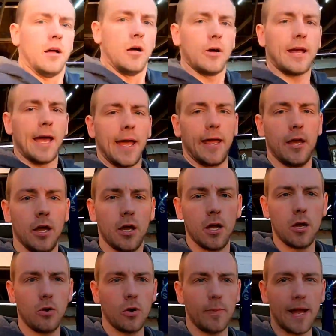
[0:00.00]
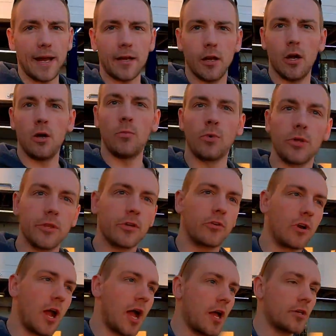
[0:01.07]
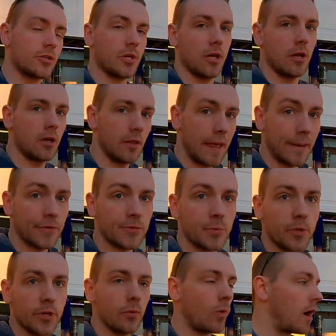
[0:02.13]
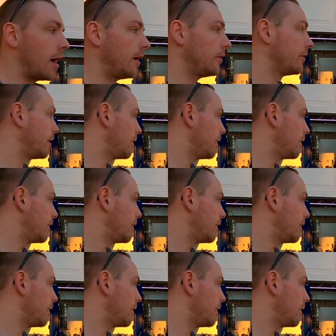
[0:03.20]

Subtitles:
Okay, we're back home. We're in the garage. That was pretty wild.